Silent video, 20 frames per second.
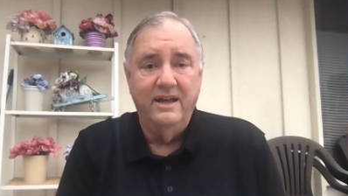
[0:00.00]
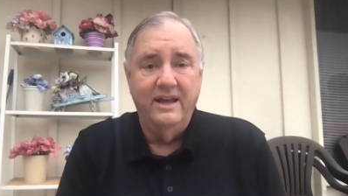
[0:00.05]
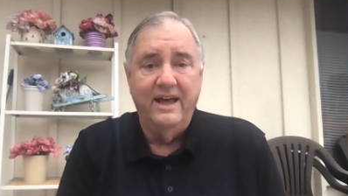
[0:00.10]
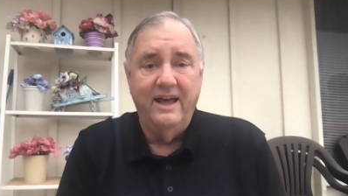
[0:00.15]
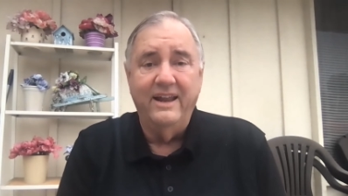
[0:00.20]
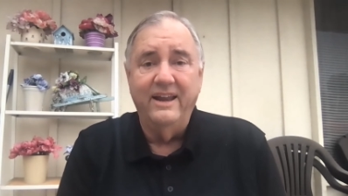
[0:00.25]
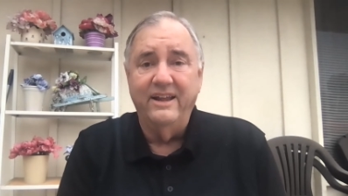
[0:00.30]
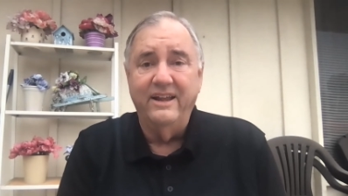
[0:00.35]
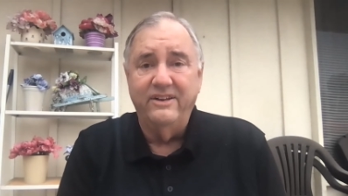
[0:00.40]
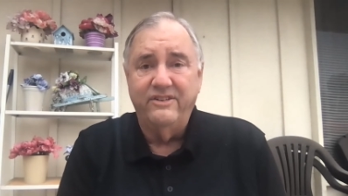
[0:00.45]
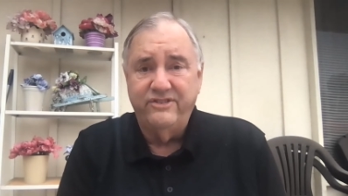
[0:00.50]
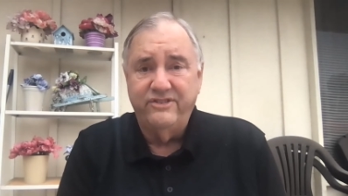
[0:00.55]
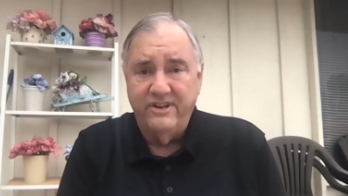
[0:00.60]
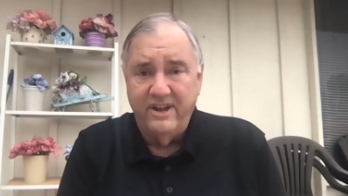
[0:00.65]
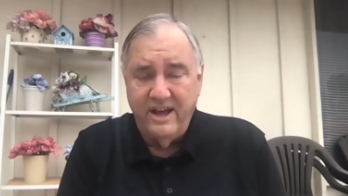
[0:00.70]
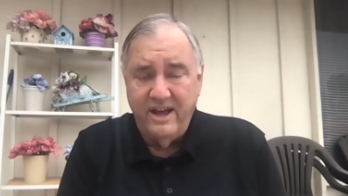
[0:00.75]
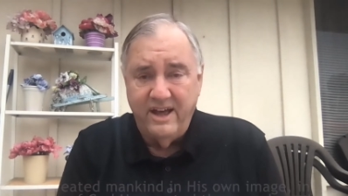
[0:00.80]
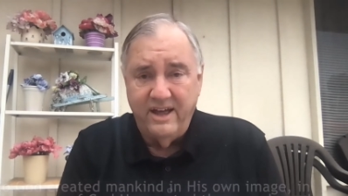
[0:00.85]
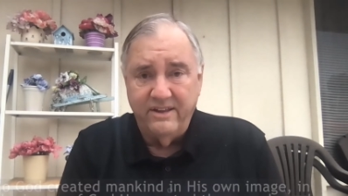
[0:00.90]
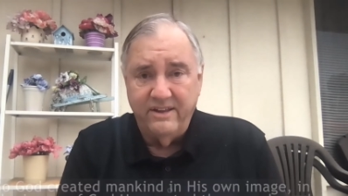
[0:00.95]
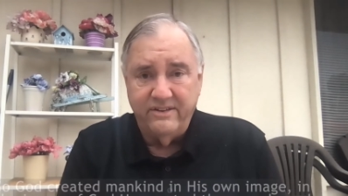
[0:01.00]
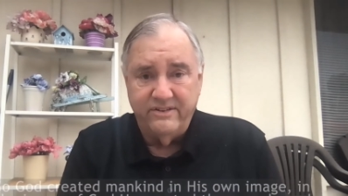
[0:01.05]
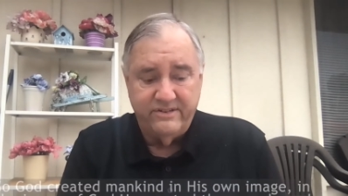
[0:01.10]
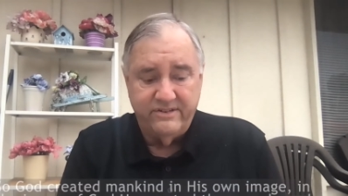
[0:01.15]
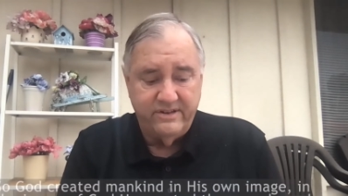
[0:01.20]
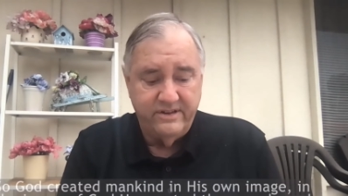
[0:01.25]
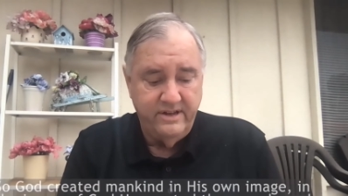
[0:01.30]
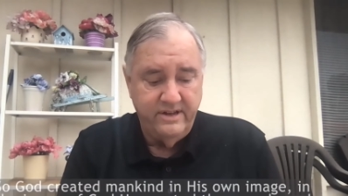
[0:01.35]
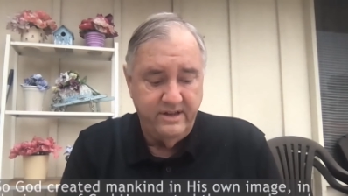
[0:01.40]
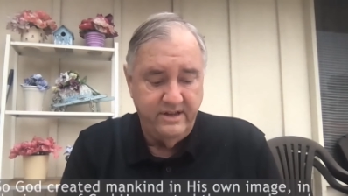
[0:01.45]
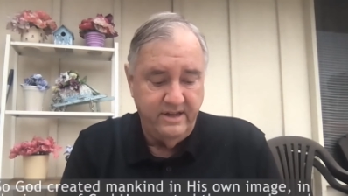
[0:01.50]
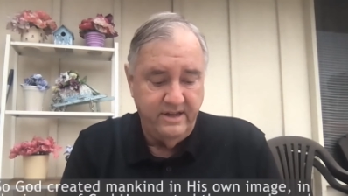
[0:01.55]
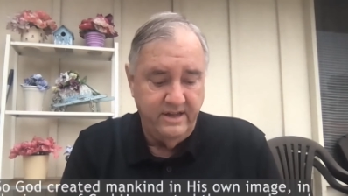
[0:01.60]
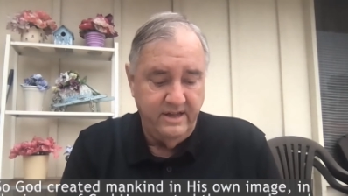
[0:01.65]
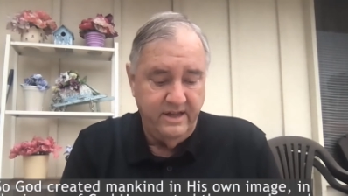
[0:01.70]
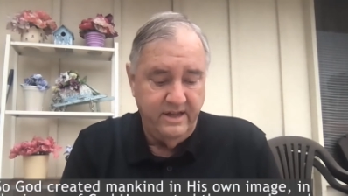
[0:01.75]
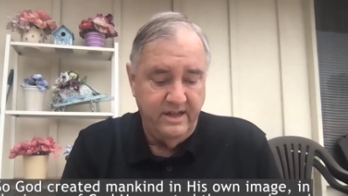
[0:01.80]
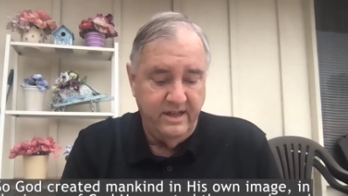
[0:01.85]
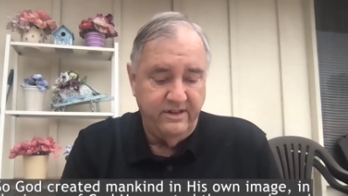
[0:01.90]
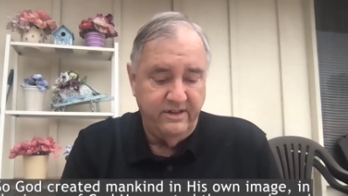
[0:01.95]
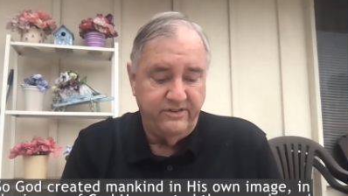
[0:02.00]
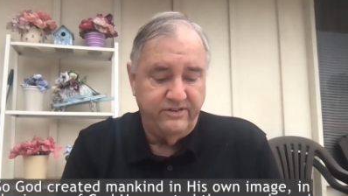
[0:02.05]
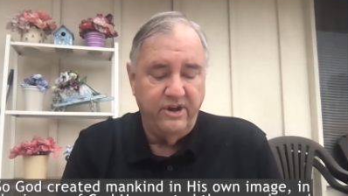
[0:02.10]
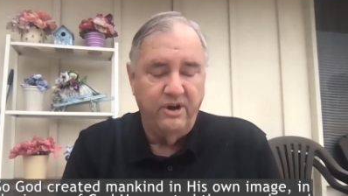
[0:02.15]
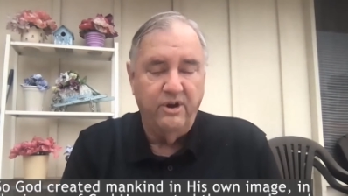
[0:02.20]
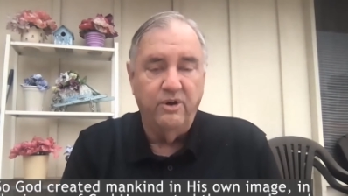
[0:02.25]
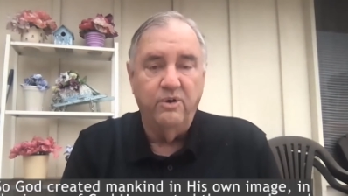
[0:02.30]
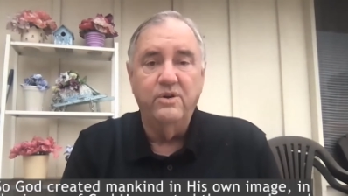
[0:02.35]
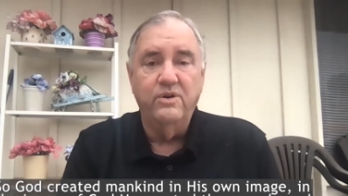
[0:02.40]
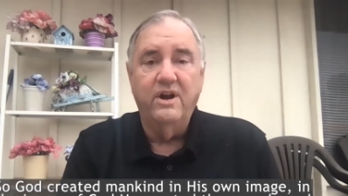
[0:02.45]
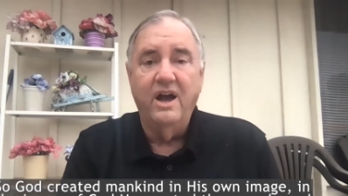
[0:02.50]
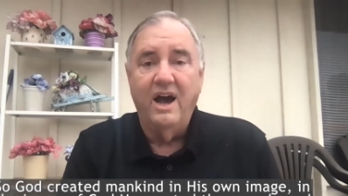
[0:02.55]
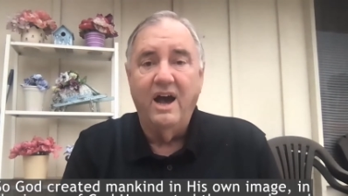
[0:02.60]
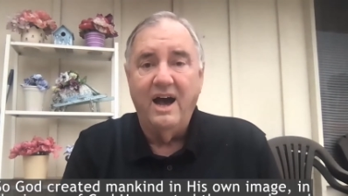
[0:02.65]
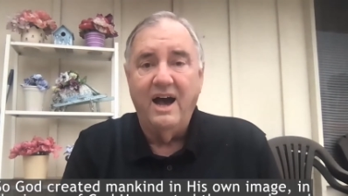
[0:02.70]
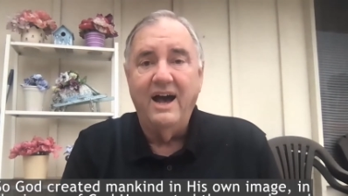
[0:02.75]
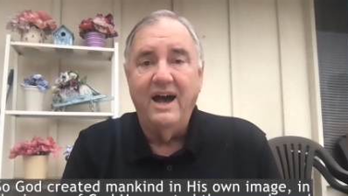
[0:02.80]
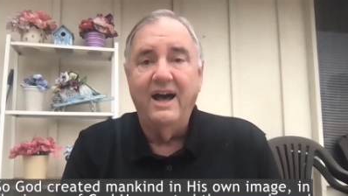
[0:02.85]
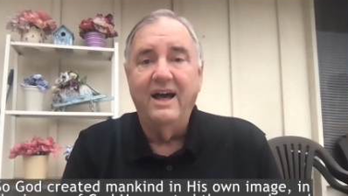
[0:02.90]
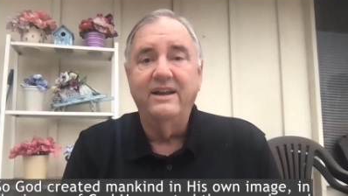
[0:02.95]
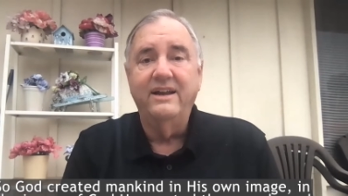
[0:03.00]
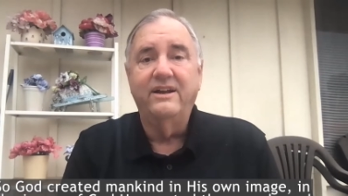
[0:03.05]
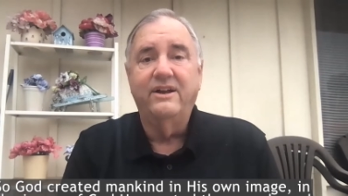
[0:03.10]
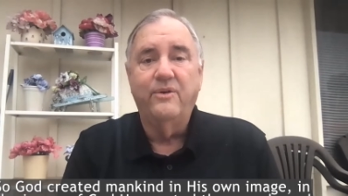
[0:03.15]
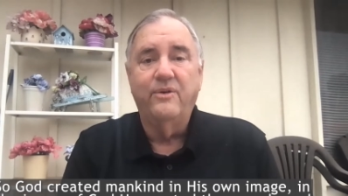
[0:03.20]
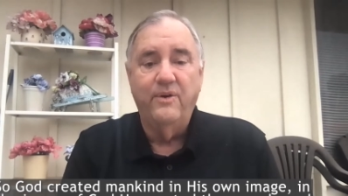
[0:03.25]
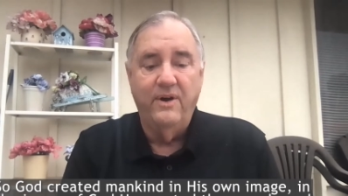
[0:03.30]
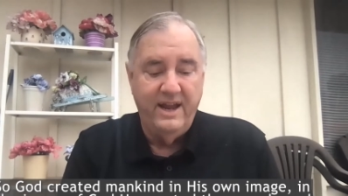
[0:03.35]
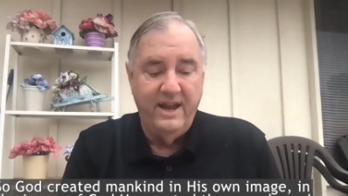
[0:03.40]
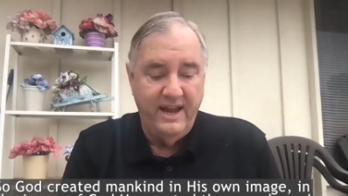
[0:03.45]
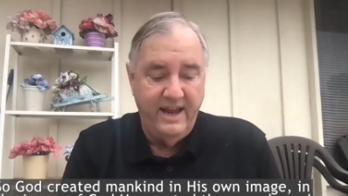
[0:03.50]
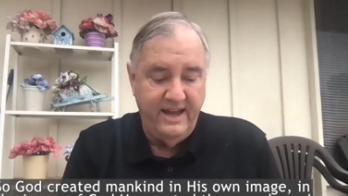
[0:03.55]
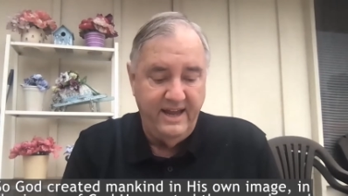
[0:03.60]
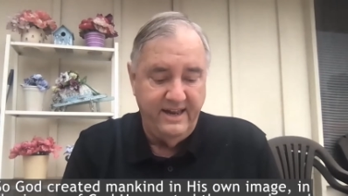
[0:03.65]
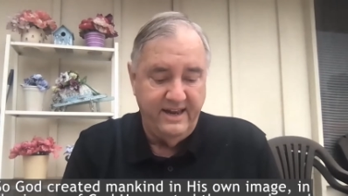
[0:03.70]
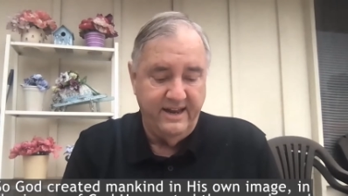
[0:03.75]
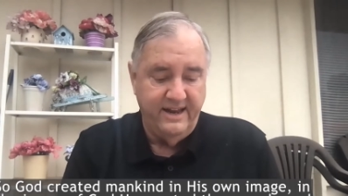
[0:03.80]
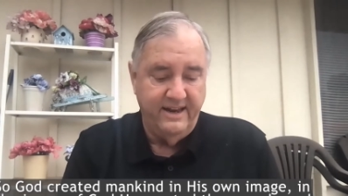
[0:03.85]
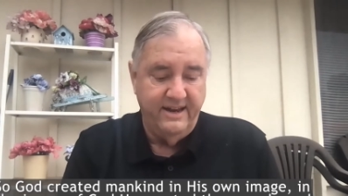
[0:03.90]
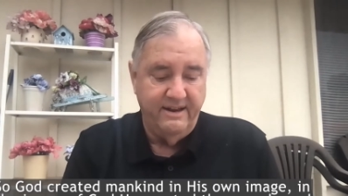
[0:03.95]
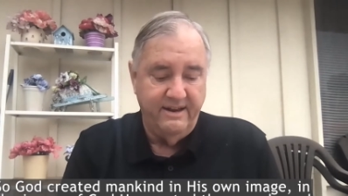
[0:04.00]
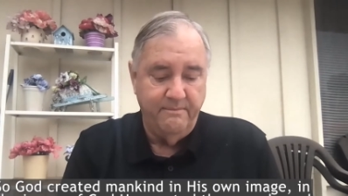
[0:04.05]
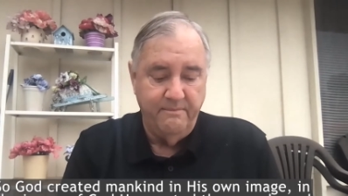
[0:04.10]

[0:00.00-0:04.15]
And it says, so God created